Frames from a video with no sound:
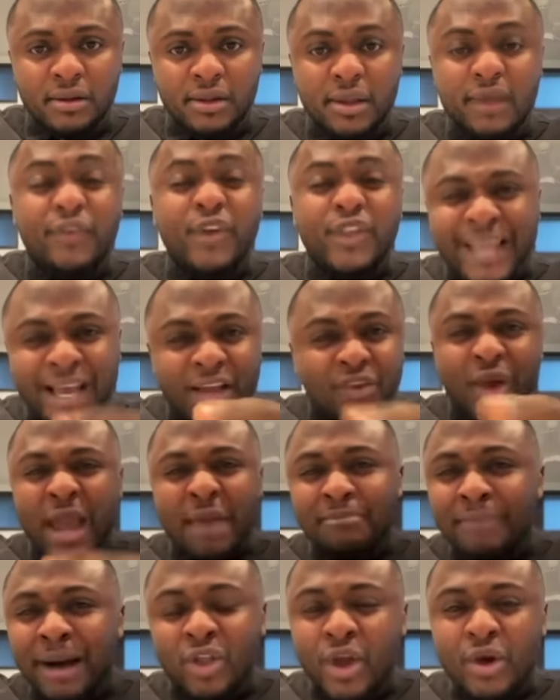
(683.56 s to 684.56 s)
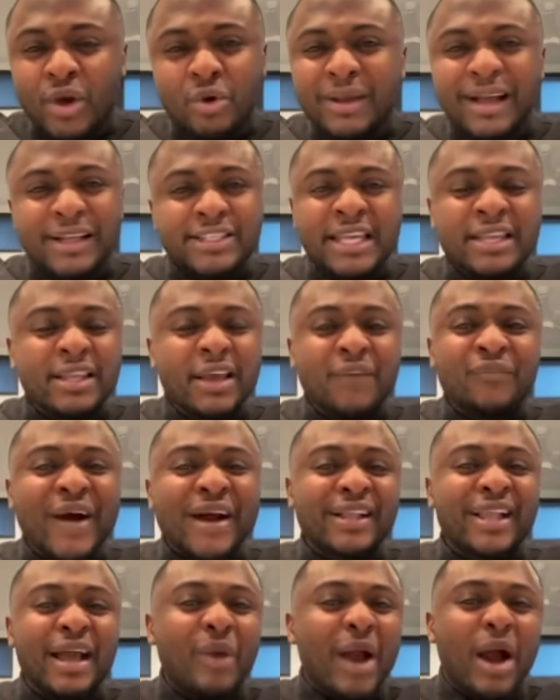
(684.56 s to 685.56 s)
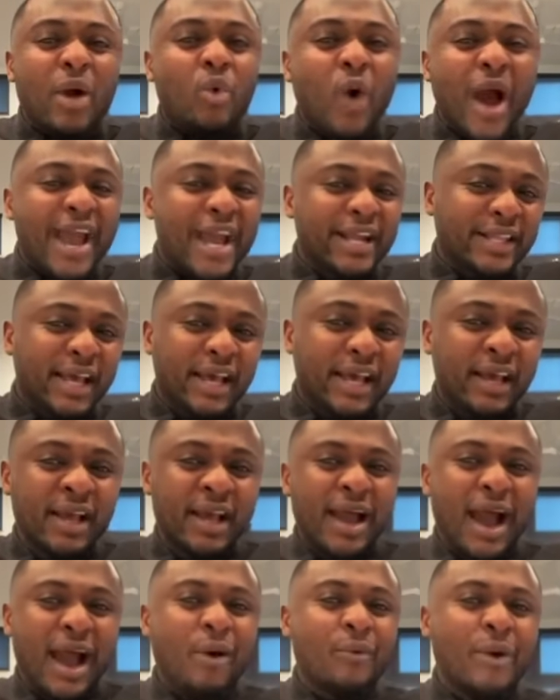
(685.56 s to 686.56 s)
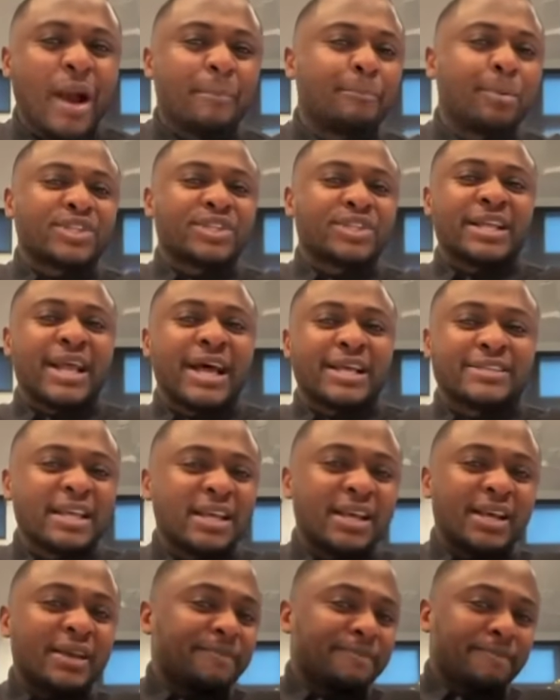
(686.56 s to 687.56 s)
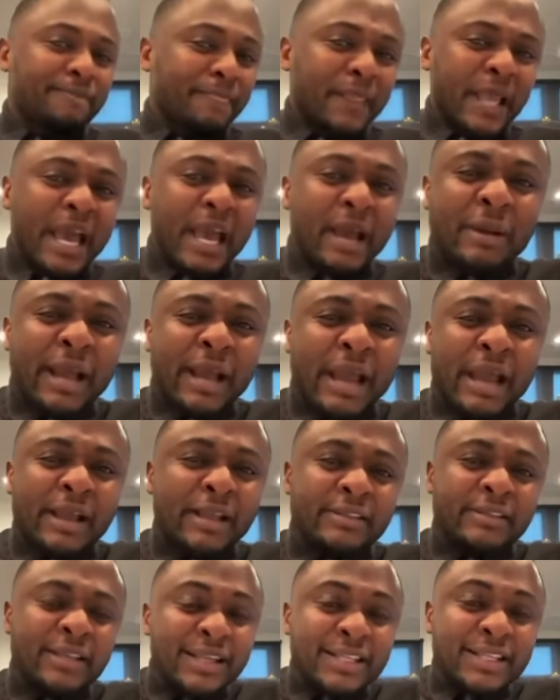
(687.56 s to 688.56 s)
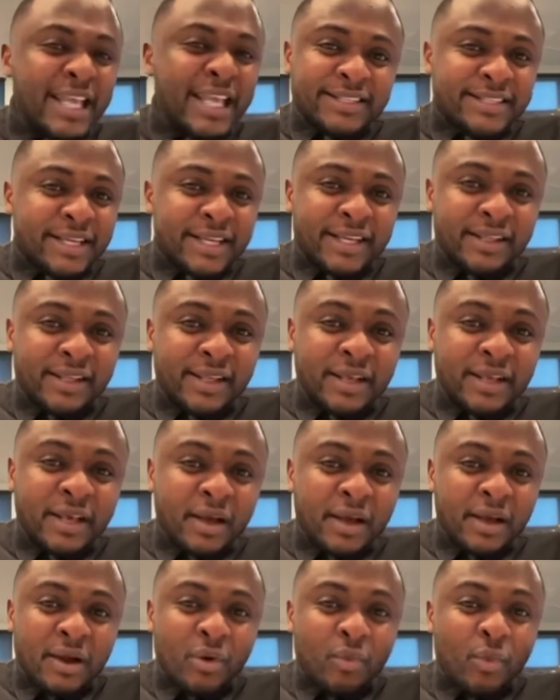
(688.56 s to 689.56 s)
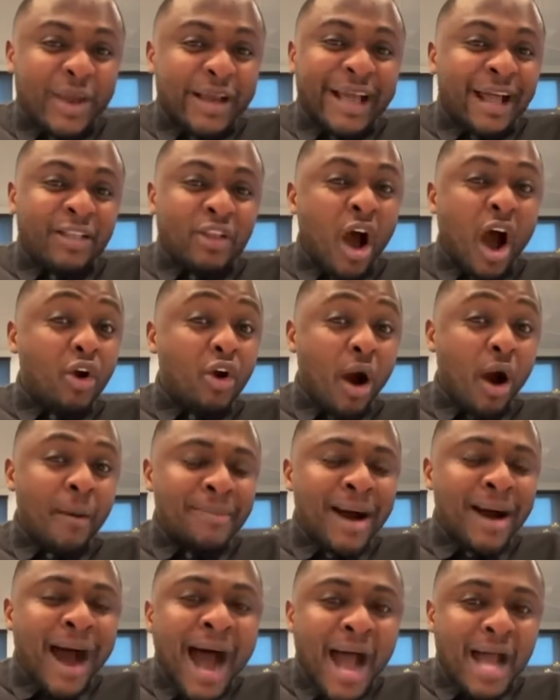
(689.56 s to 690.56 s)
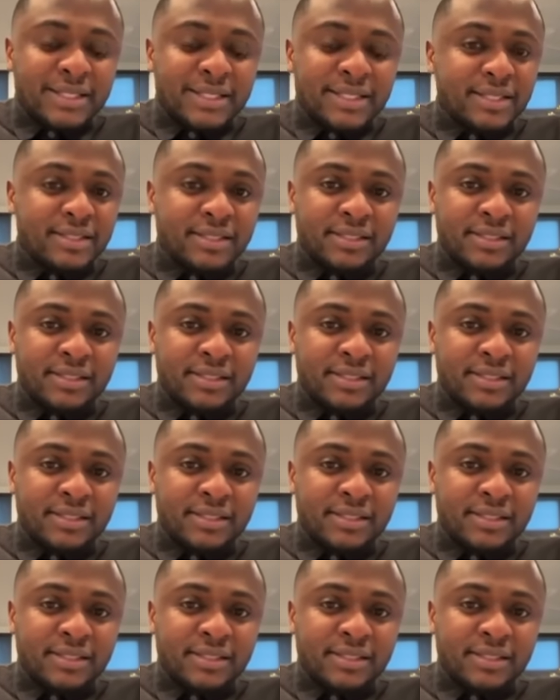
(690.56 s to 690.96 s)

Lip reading: If you think you're a man or a woman, see the fact that we are quiet and we are posting as, listen, we can all go mad.